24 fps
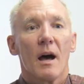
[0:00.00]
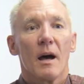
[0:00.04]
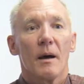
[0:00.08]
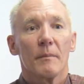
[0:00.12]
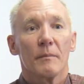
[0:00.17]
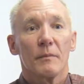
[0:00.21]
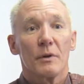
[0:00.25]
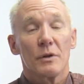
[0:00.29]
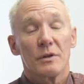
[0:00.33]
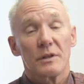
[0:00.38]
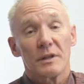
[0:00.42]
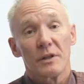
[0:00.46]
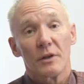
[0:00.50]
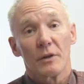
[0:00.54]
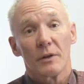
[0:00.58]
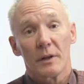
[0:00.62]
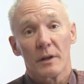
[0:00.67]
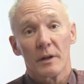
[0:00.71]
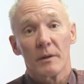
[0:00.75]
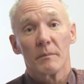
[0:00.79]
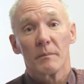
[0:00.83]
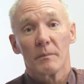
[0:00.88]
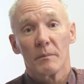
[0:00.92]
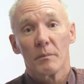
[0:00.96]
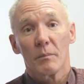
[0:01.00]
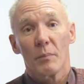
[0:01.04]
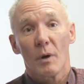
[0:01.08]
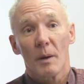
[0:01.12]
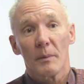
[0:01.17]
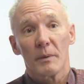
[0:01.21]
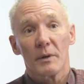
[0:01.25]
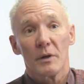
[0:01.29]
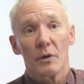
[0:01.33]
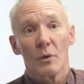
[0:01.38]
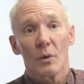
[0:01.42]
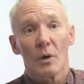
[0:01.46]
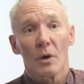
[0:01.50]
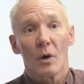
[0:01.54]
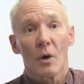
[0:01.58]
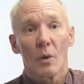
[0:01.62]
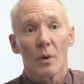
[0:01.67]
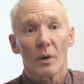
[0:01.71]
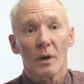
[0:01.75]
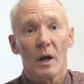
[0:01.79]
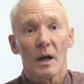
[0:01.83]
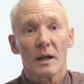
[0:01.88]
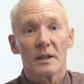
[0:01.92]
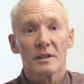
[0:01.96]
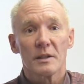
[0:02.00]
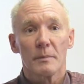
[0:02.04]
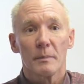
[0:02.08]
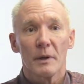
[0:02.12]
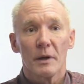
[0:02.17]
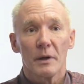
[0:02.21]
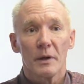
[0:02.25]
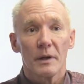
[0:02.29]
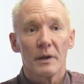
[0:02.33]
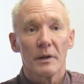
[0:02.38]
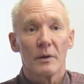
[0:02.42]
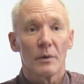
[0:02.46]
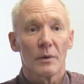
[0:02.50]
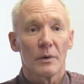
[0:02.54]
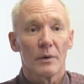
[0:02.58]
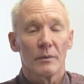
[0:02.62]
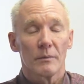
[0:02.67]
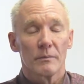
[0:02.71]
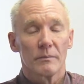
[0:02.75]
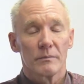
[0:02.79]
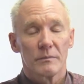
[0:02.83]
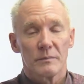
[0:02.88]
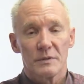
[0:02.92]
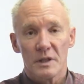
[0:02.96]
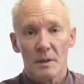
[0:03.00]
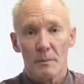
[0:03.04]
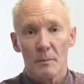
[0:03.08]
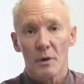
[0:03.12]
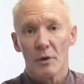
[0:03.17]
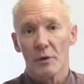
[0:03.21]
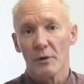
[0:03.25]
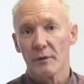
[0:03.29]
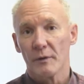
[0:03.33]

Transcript: You'd still need to probably do a colonoscopy or some other